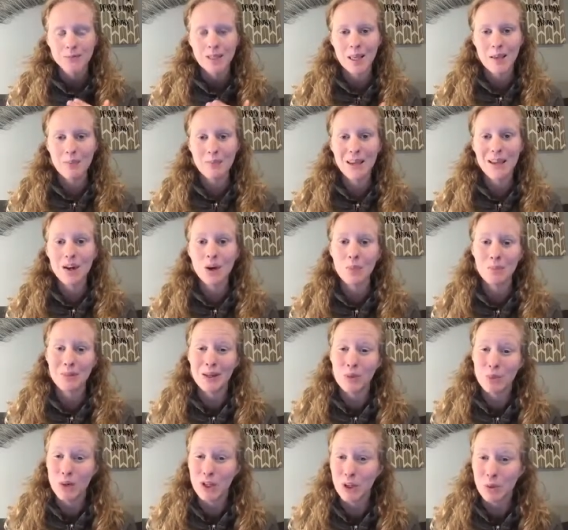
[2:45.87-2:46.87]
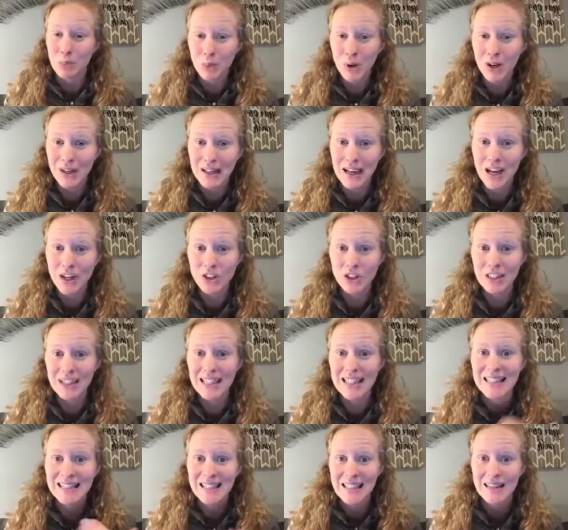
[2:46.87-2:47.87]
it may not be what your body actually
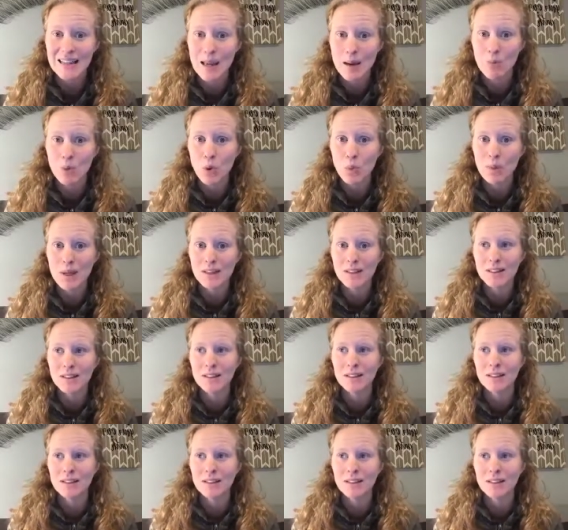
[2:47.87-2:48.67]
needs in that moment.